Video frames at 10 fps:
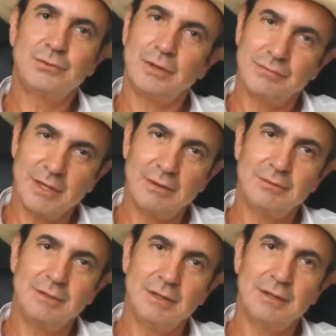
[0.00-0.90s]
12
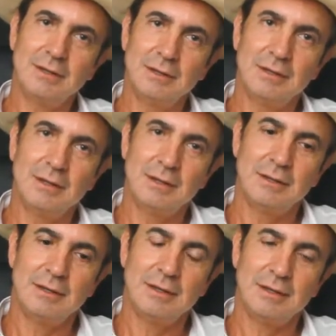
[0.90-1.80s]
count, yeah.
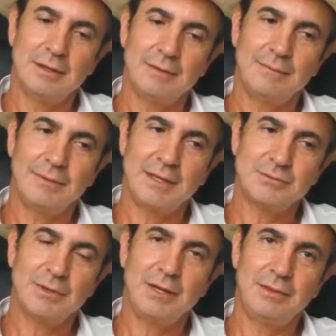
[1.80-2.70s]

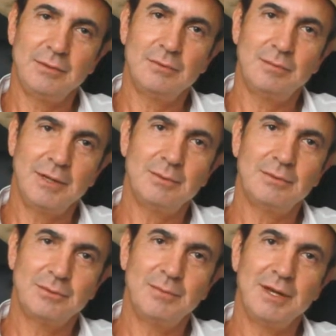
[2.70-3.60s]
That's what I think we'll be
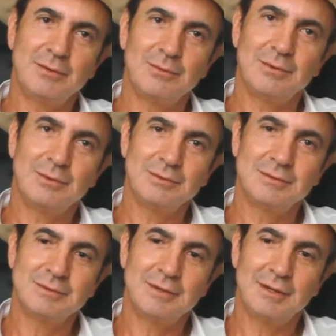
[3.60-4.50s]
able to make on those.
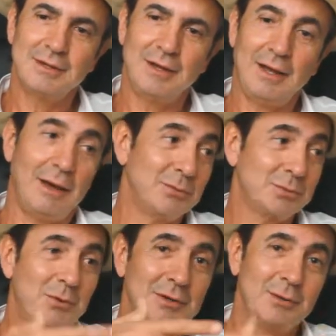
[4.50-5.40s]
I was
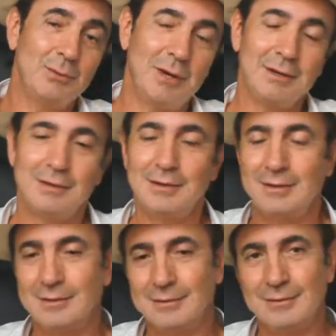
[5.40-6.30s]
smoking one
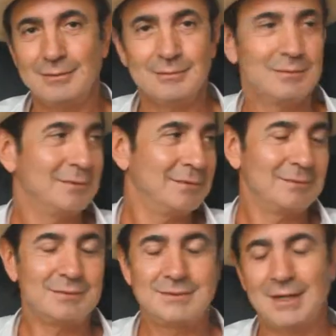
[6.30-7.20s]

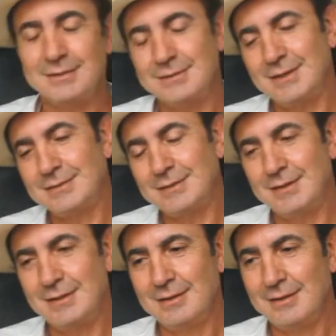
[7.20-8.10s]
with Josh yesterday